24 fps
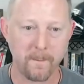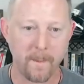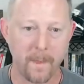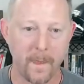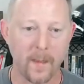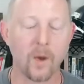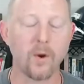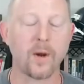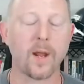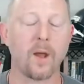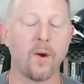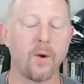
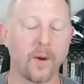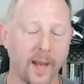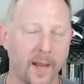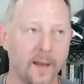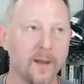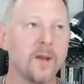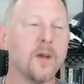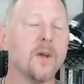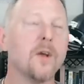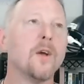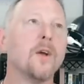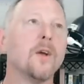Okay.
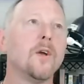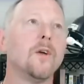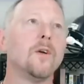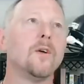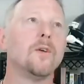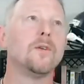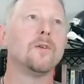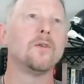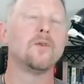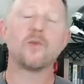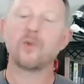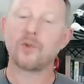
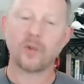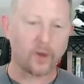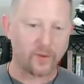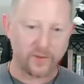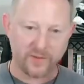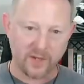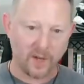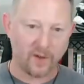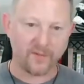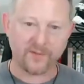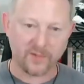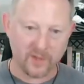So if
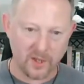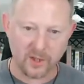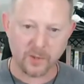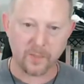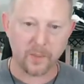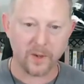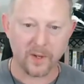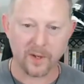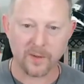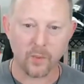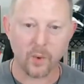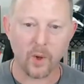
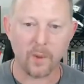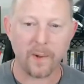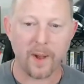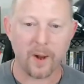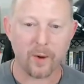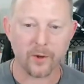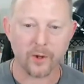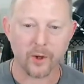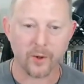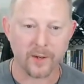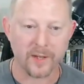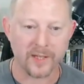self-discipline and
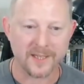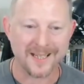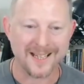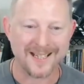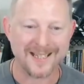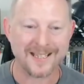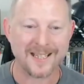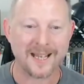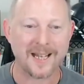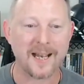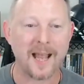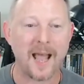willpower don't
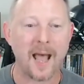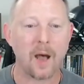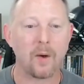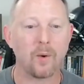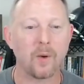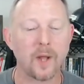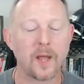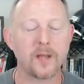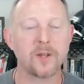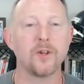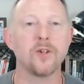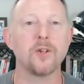exist, then how
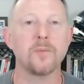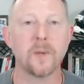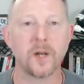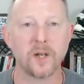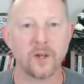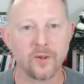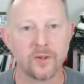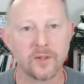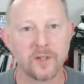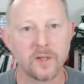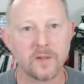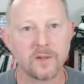will I use my
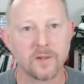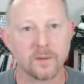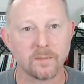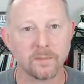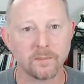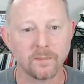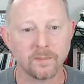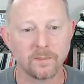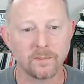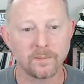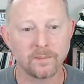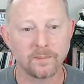new system?
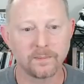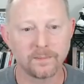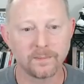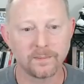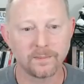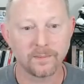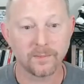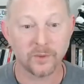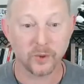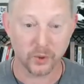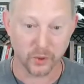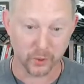
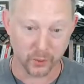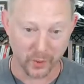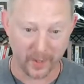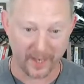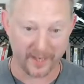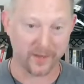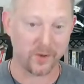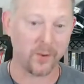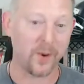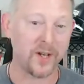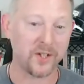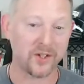
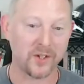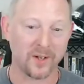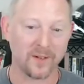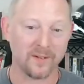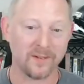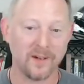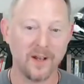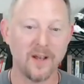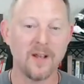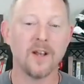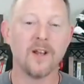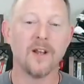Great question.
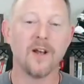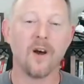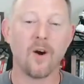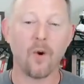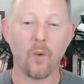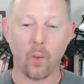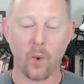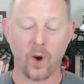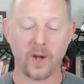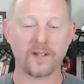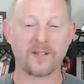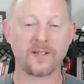
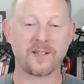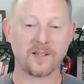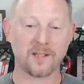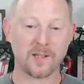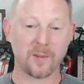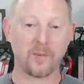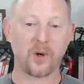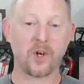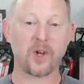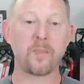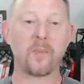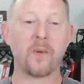What
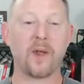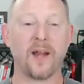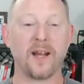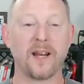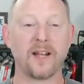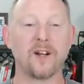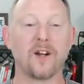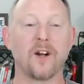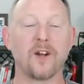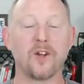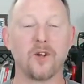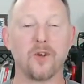system are you
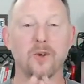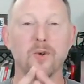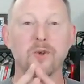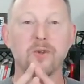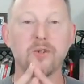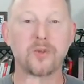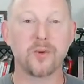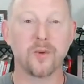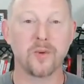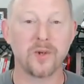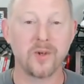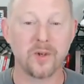planning on
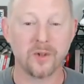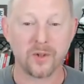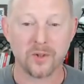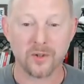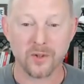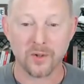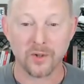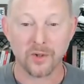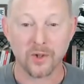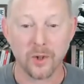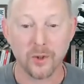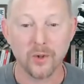
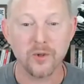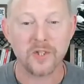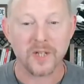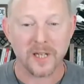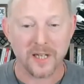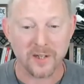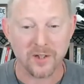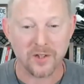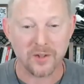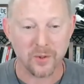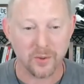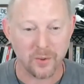
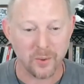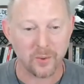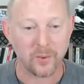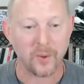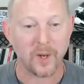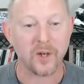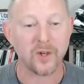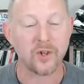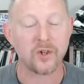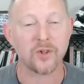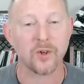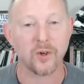using to
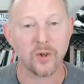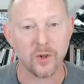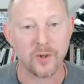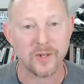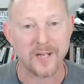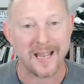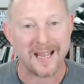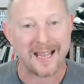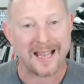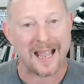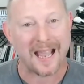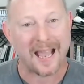ensure you
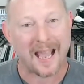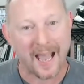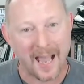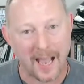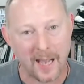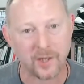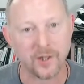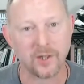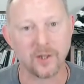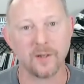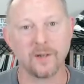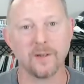take
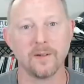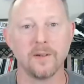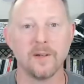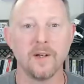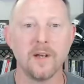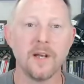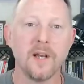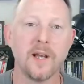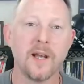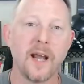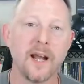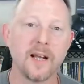action?
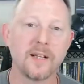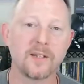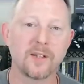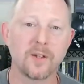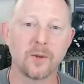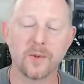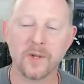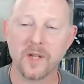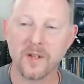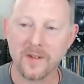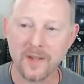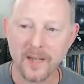And so
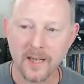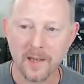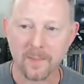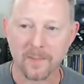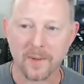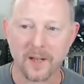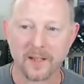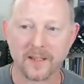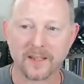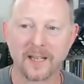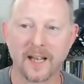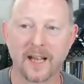when you think
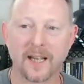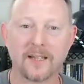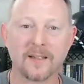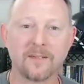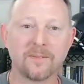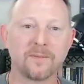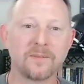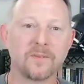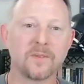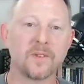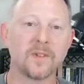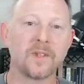about that,
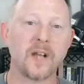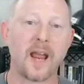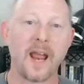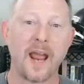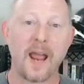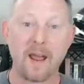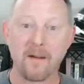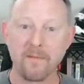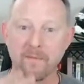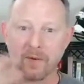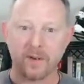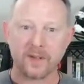
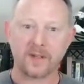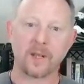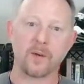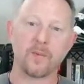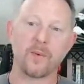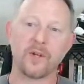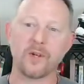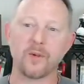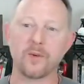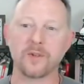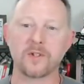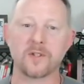everything
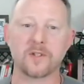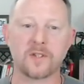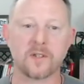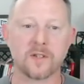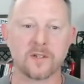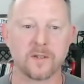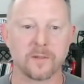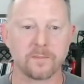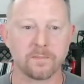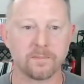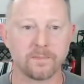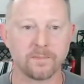we do is a system.